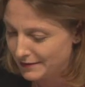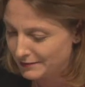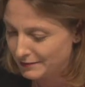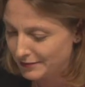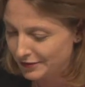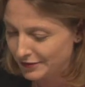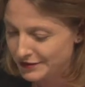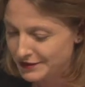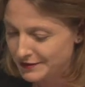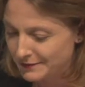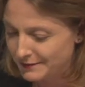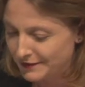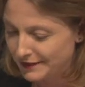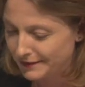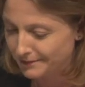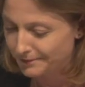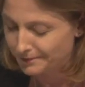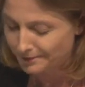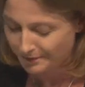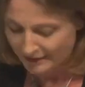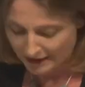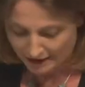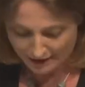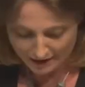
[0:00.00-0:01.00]
Brisbane.
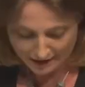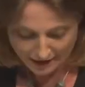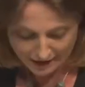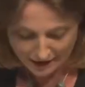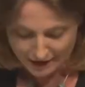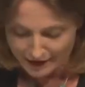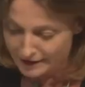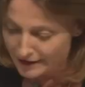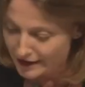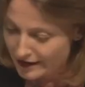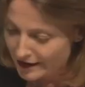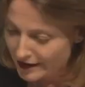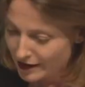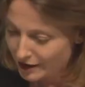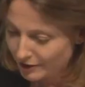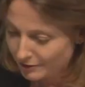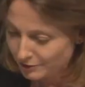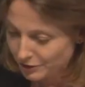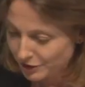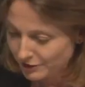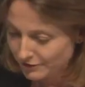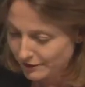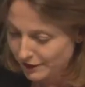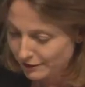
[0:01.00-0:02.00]
Now,
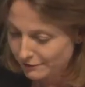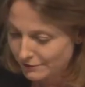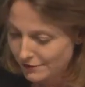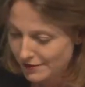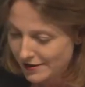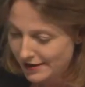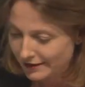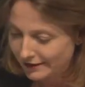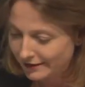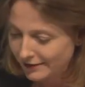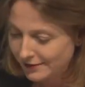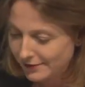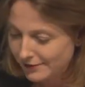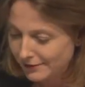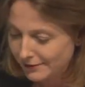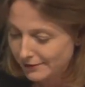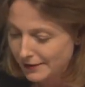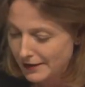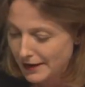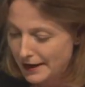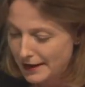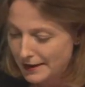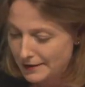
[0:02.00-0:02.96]
moving right along,